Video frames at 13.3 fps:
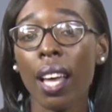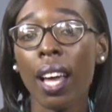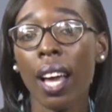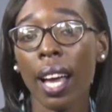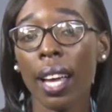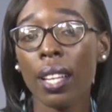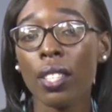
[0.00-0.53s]

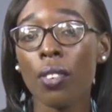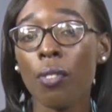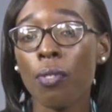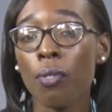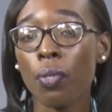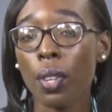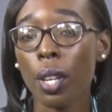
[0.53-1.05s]
and
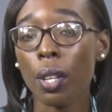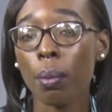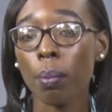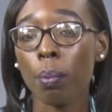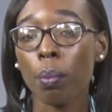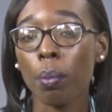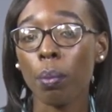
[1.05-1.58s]

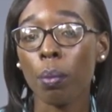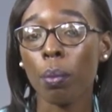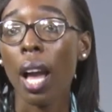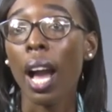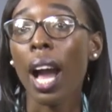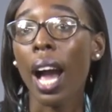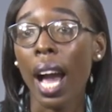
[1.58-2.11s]
firm.
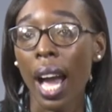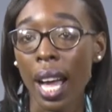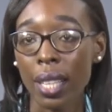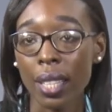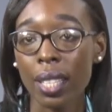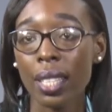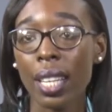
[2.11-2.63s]

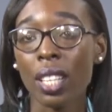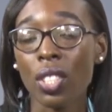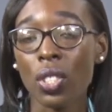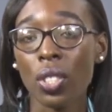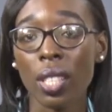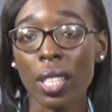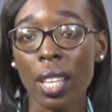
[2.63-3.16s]
At the
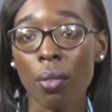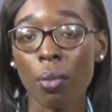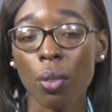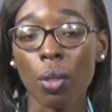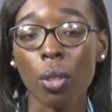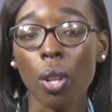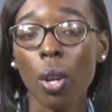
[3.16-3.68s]
national
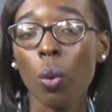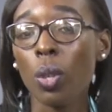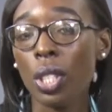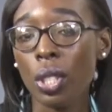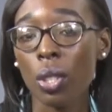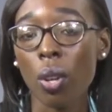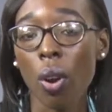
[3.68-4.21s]
level, we
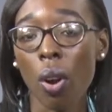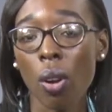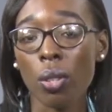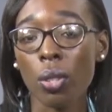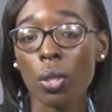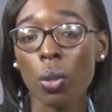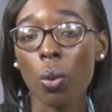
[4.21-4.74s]
should
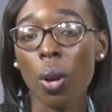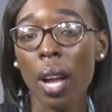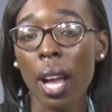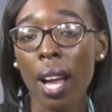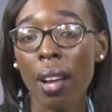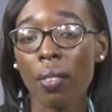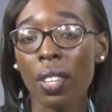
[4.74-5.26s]
also
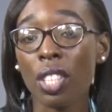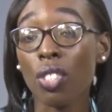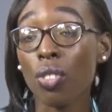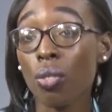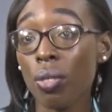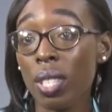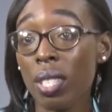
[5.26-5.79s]
have
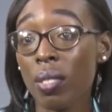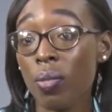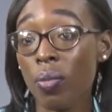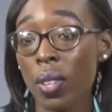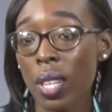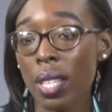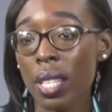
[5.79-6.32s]
increased
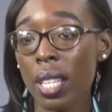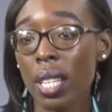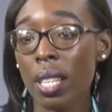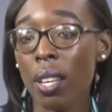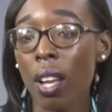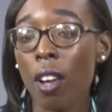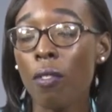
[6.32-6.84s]

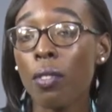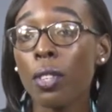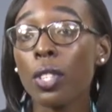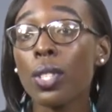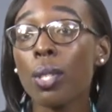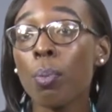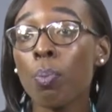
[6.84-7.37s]
funding for
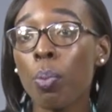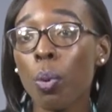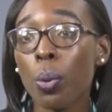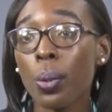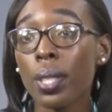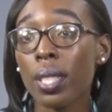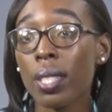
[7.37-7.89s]

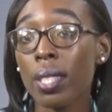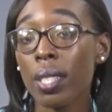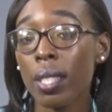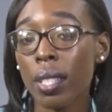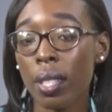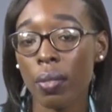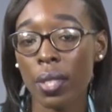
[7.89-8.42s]
support
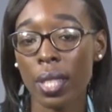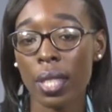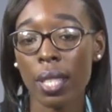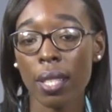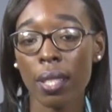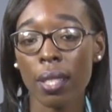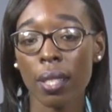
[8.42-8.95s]

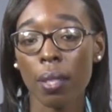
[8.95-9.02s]
services.